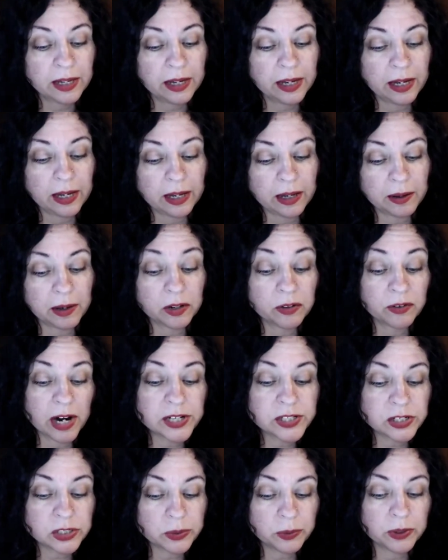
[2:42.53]
Uh,
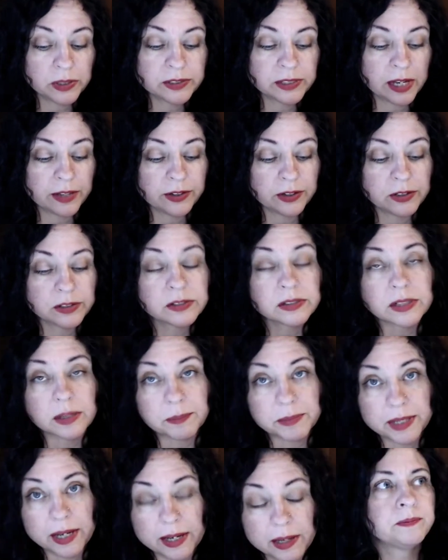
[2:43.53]
aggression towards others
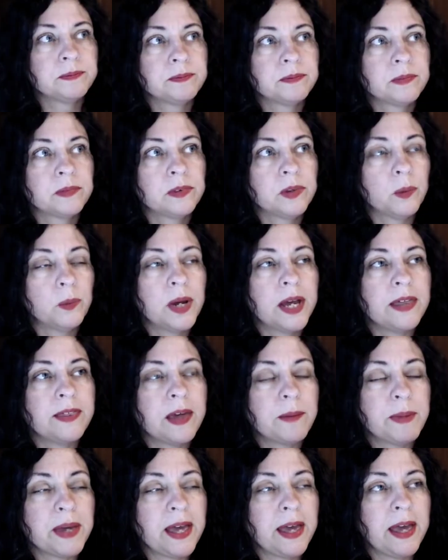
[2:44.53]
sometimes. The way
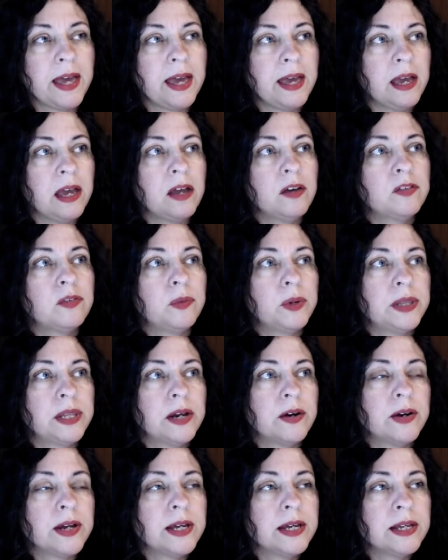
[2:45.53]
they behave when
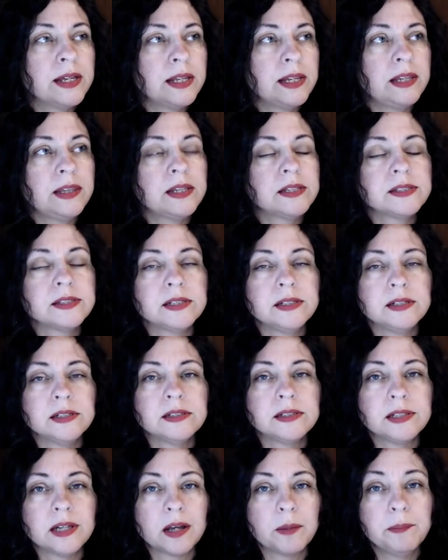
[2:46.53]
they're in the
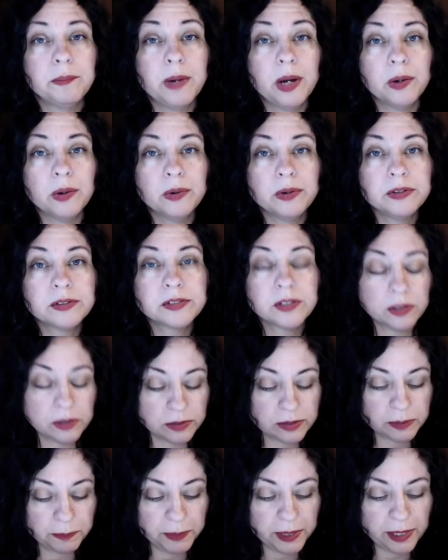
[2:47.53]
sadistic mode, so to
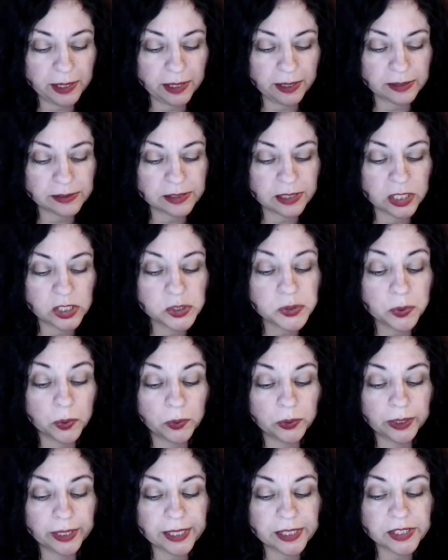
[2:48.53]
speak, is
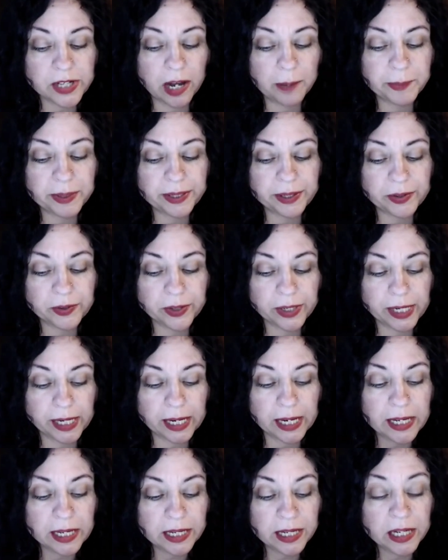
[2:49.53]
controlling,
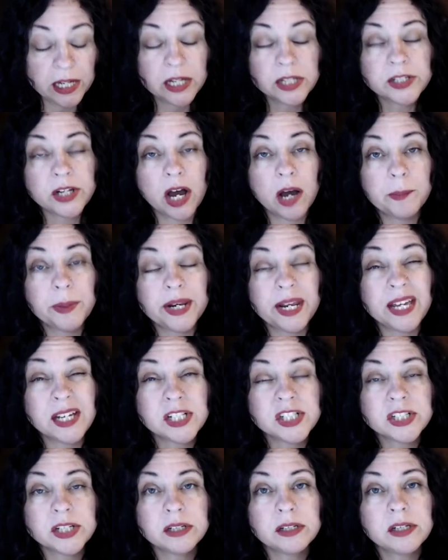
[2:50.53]
domineering,
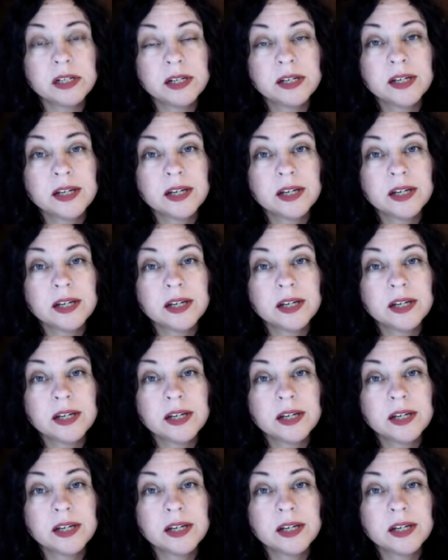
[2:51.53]
domination.